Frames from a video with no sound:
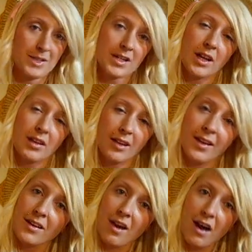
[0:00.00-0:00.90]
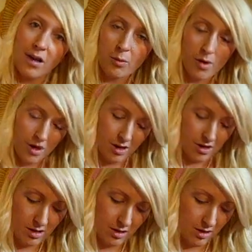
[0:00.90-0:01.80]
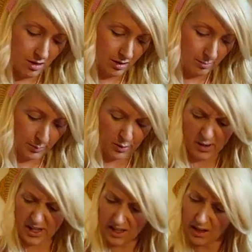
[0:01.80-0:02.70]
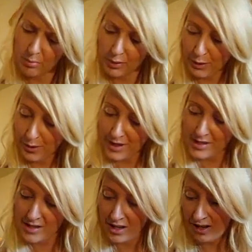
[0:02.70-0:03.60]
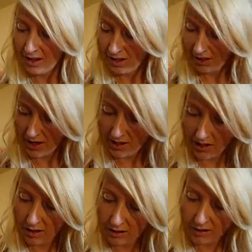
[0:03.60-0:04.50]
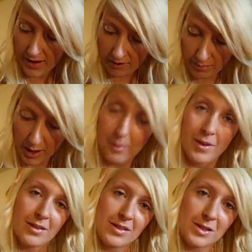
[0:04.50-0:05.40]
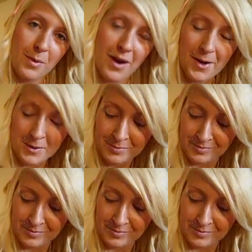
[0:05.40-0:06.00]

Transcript: It's kind of like an aqua, mariney, bluish kind of color like Barbie used to wear.